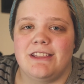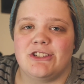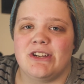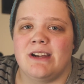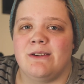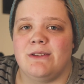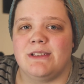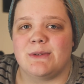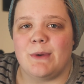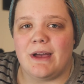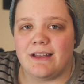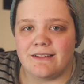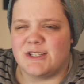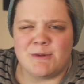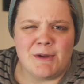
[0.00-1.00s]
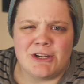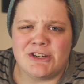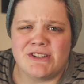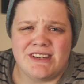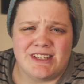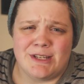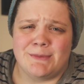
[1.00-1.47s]
on the channel as well. So make
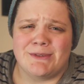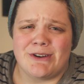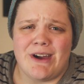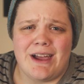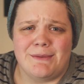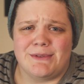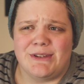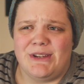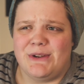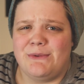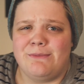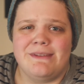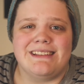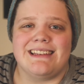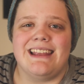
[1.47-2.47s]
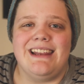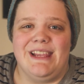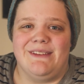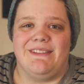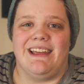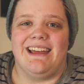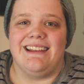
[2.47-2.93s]
sure to subscribe so you don't miss
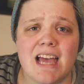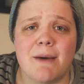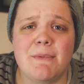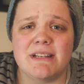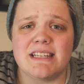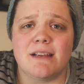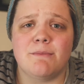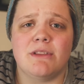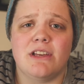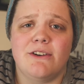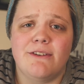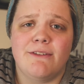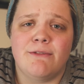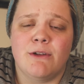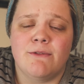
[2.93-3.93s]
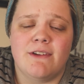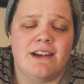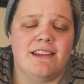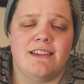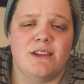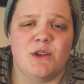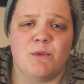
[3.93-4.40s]
any of that. Comment down below if you have
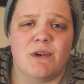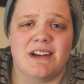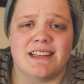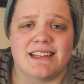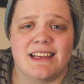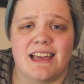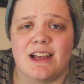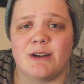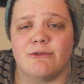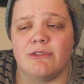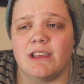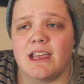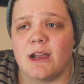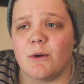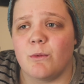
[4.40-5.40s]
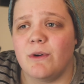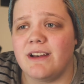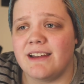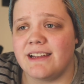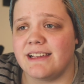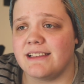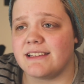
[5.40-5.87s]
anything you want to say. I don't really care what
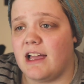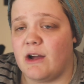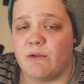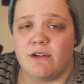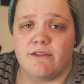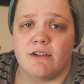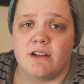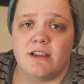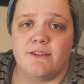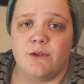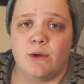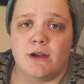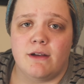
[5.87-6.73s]
it is. However, if you